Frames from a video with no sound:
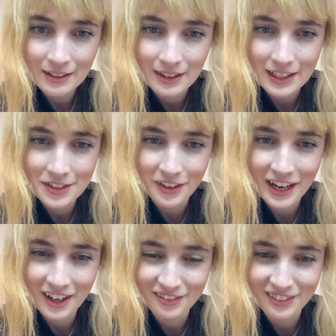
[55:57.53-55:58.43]
Thanks for
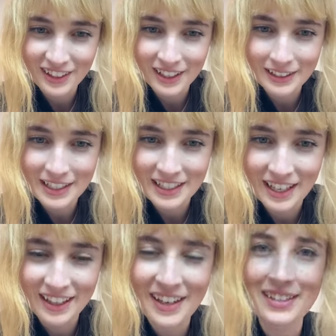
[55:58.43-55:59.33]
helping,
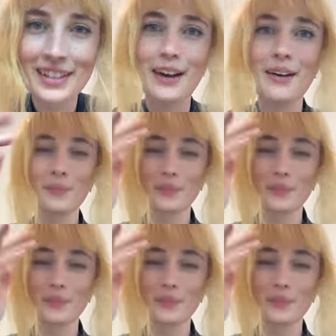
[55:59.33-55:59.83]
Daniela Iza.